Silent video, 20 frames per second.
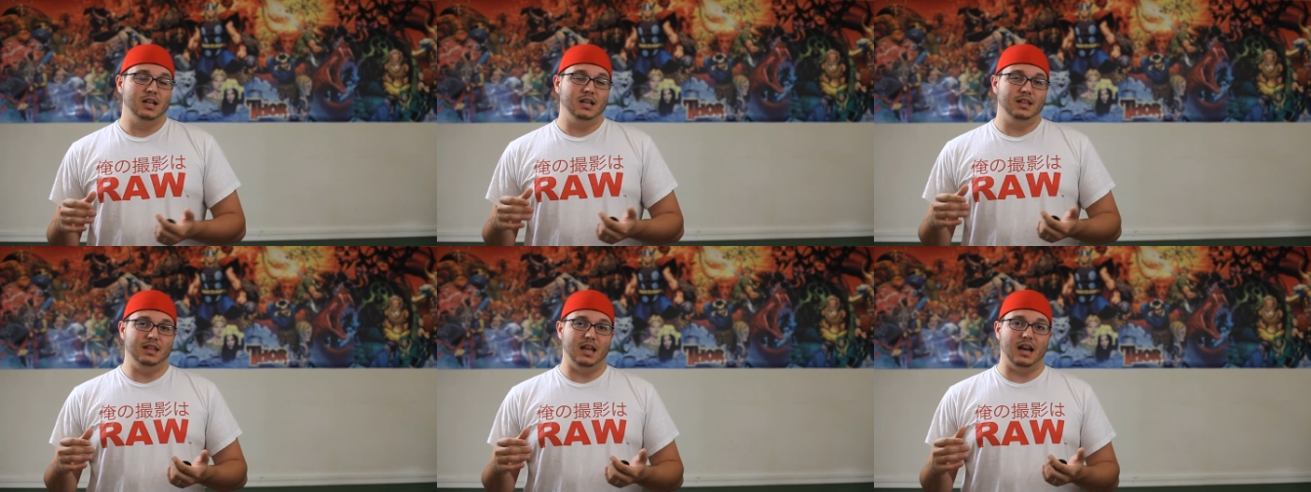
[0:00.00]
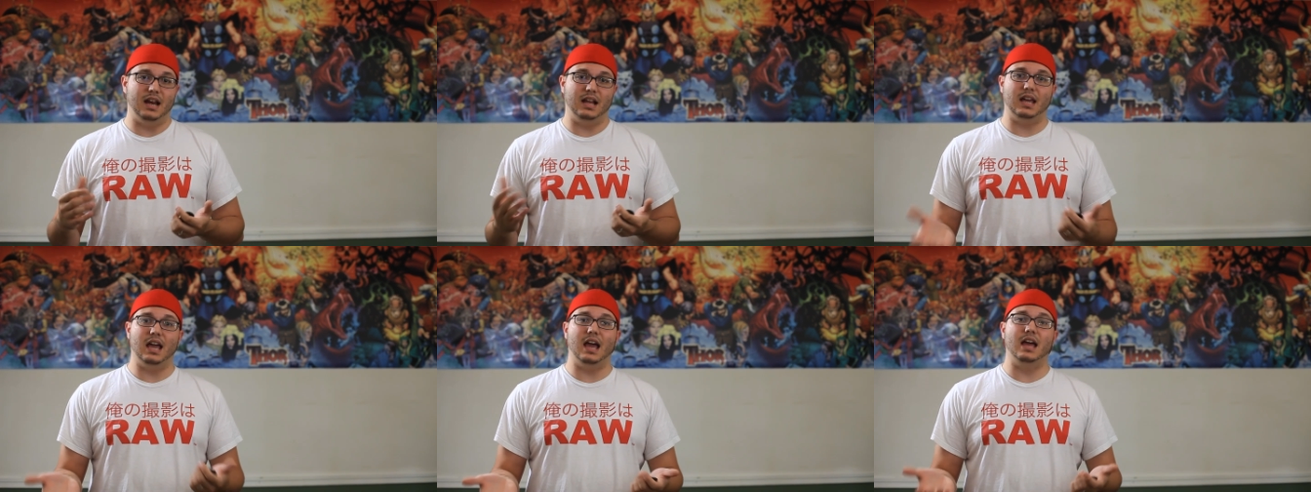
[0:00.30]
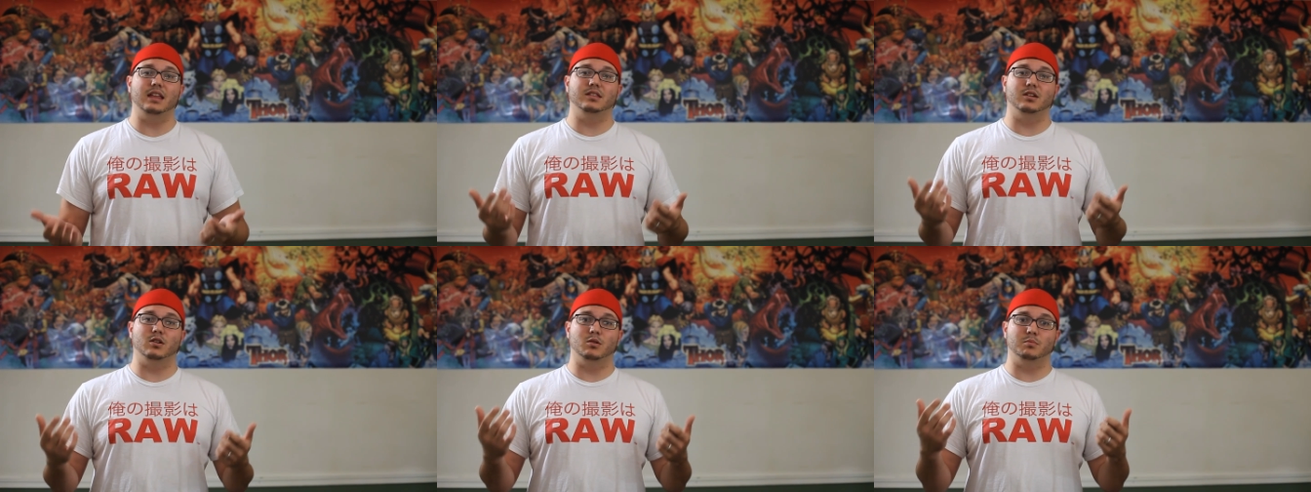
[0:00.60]
Then
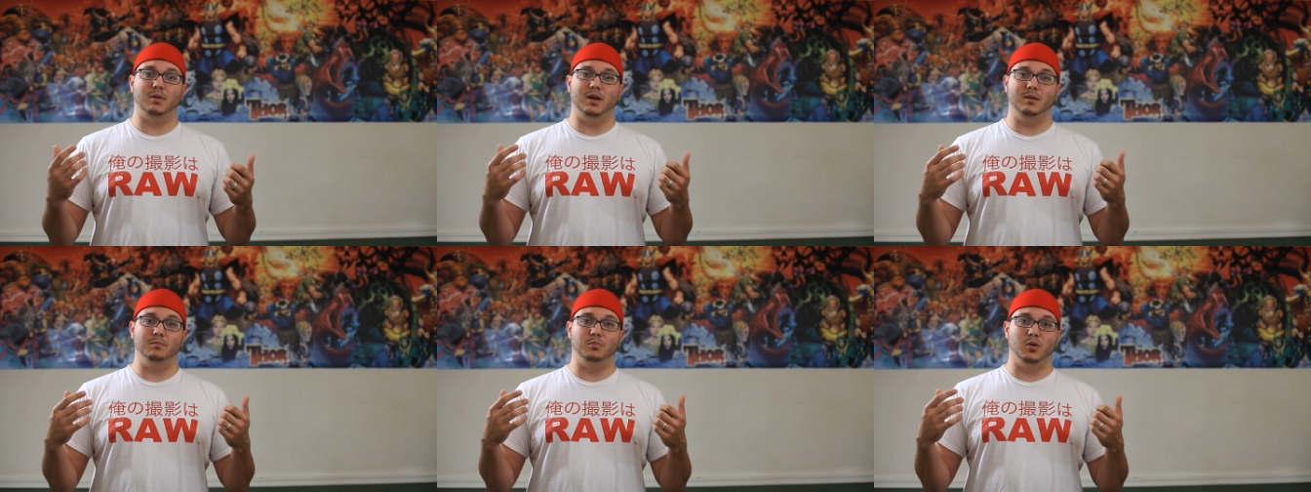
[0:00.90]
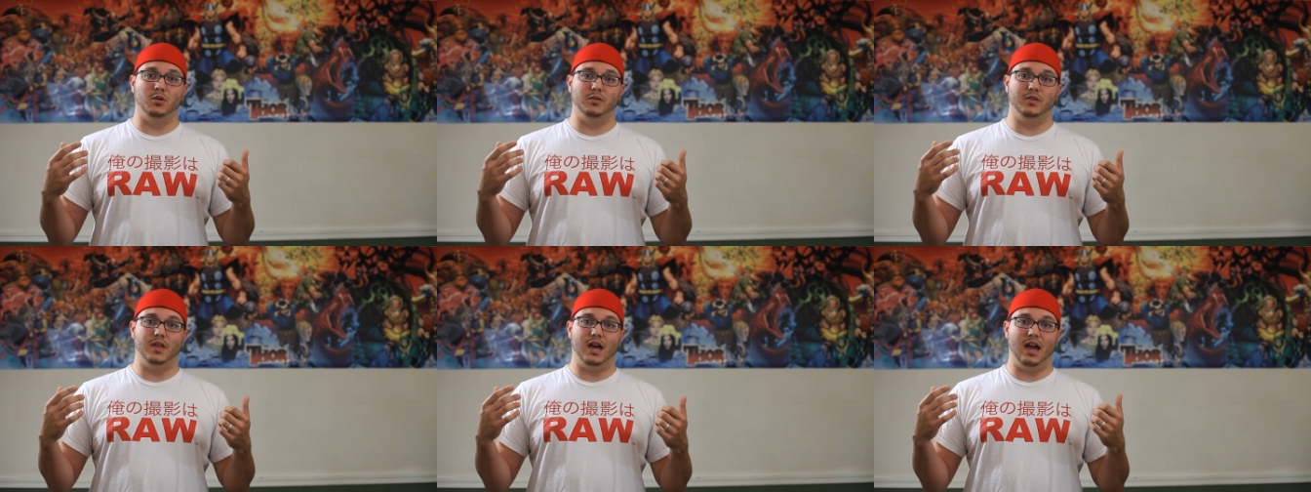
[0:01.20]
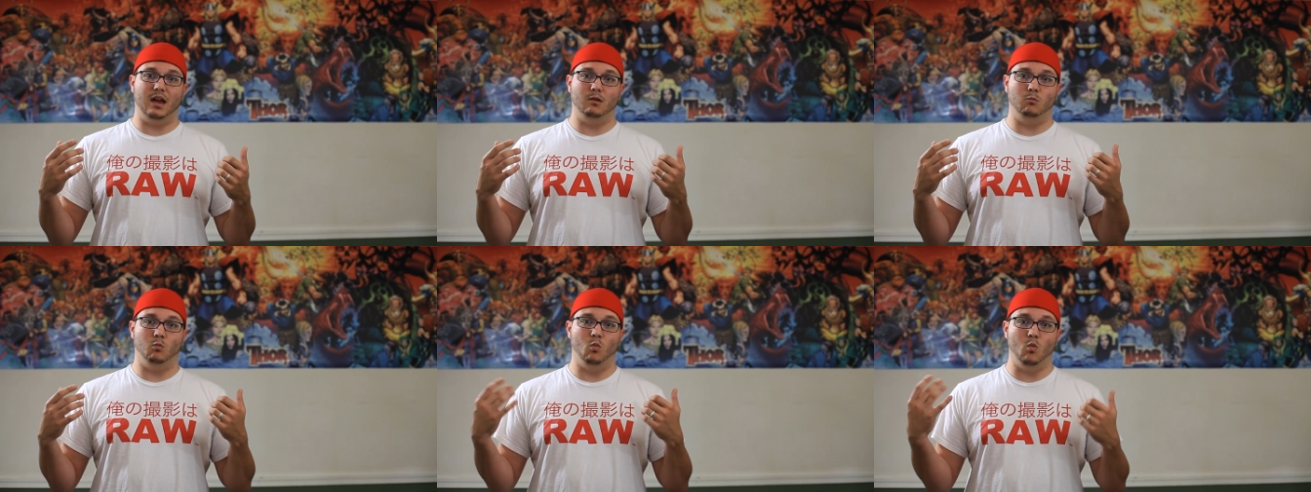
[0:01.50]
again, there are people
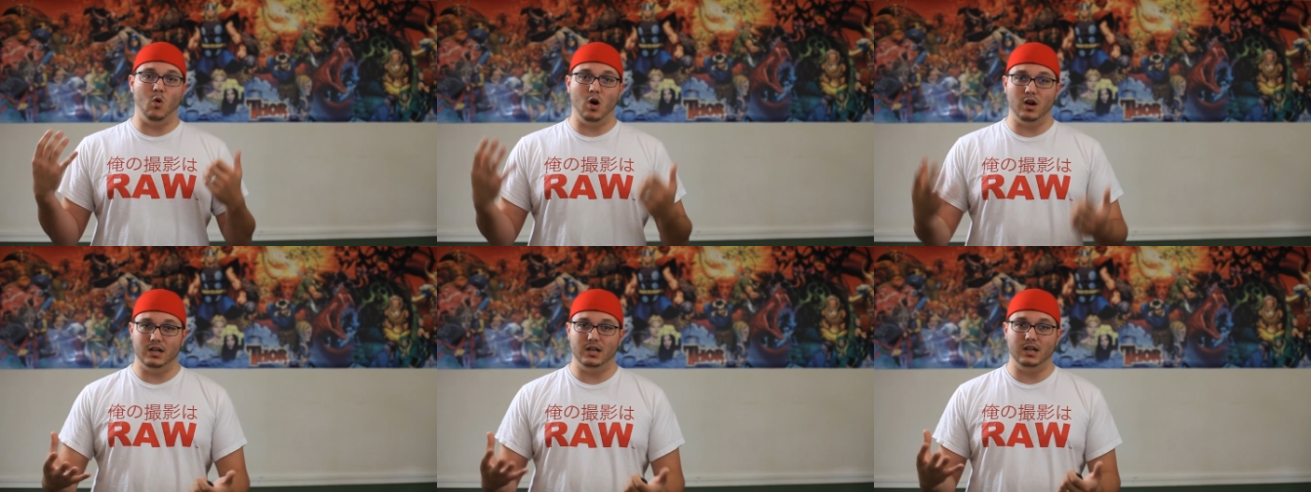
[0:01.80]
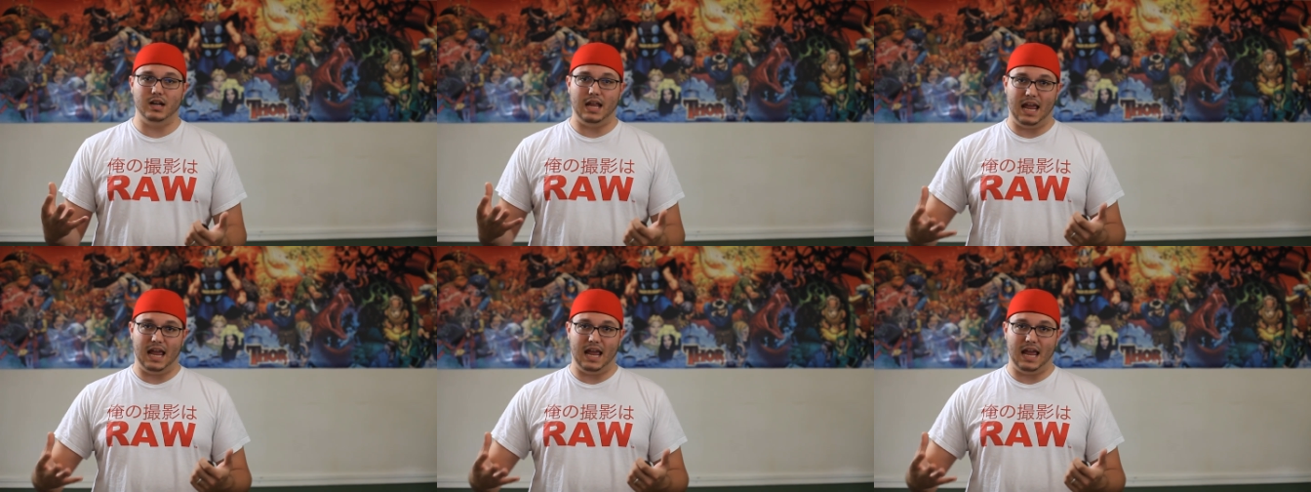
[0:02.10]
that want